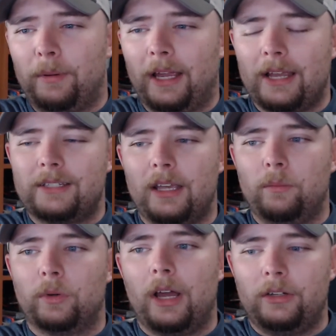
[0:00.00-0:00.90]
Like I
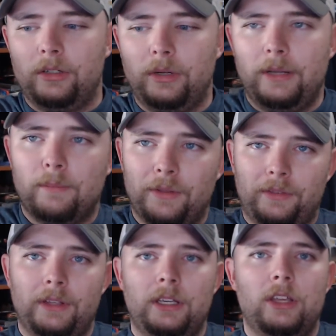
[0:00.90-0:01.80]
said, we're not doing
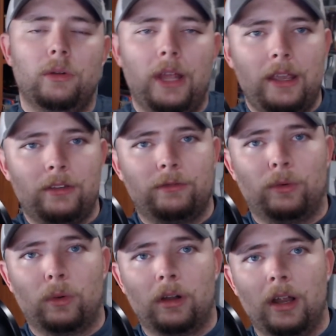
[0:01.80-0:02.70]
monthly Q&As
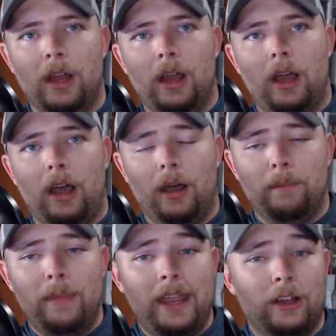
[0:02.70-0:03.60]
for
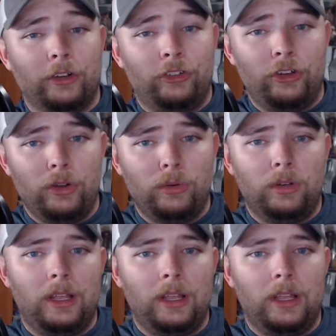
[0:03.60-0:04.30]
May or June.